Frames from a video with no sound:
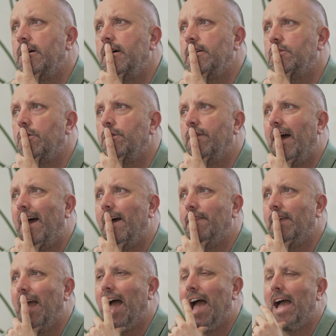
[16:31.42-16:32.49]
sort of
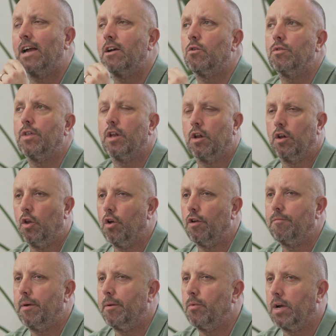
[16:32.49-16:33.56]
the angle that a lot
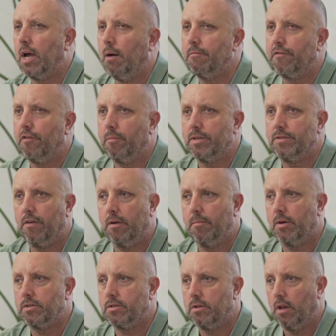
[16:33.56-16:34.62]
of people come from is very
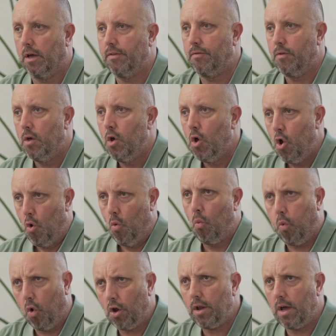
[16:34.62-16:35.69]
much like,
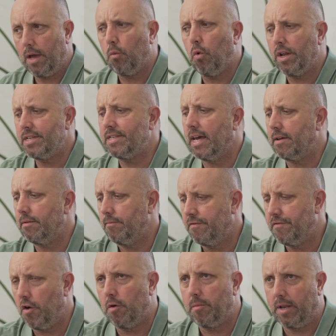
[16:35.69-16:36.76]
what is that
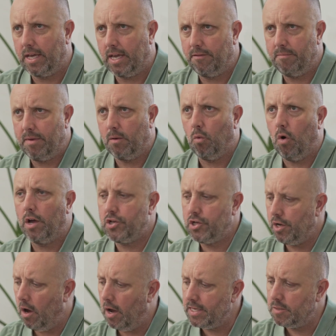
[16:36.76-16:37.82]
firm going to give me? Why
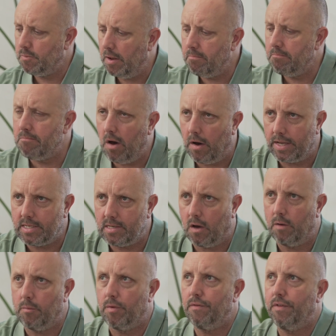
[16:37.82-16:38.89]
should I spend my
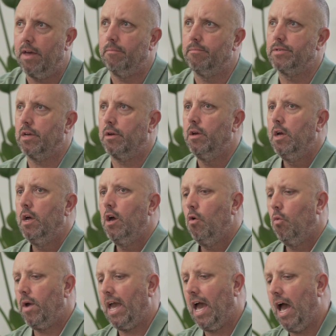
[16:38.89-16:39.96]
time with them? So
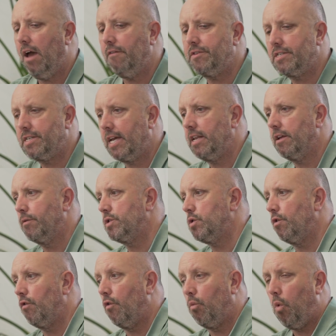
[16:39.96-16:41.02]
we have seen a
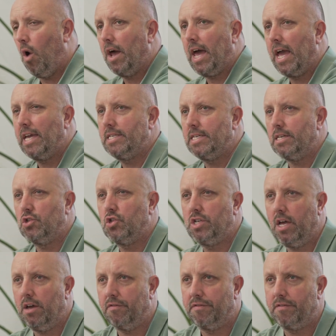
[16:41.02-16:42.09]
sort of a 180
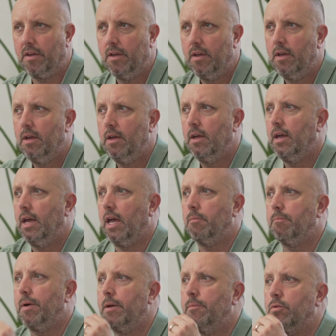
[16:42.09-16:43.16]
shift in
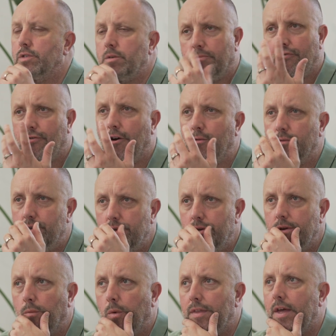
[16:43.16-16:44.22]
people's approach
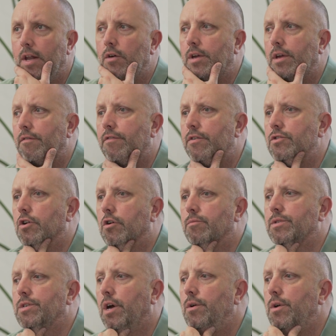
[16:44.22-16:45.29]
when they're looking for
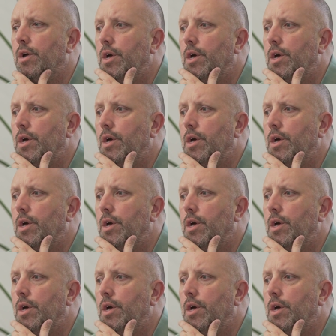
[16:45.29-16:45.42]
jobs. So